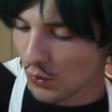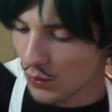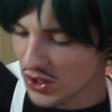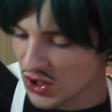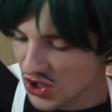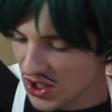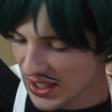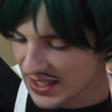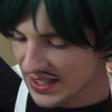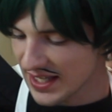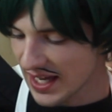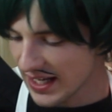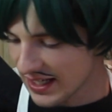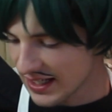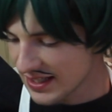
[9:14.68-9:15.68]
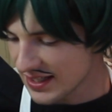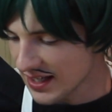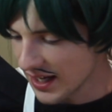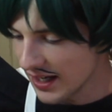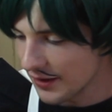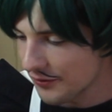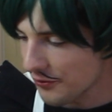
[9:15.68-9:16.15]
we're just gonna set it
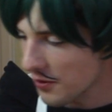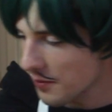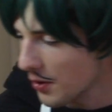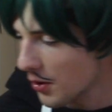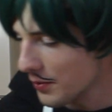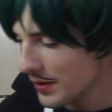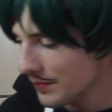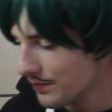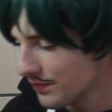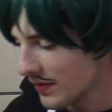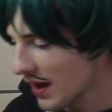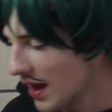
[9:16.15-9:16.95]
aside for a moment.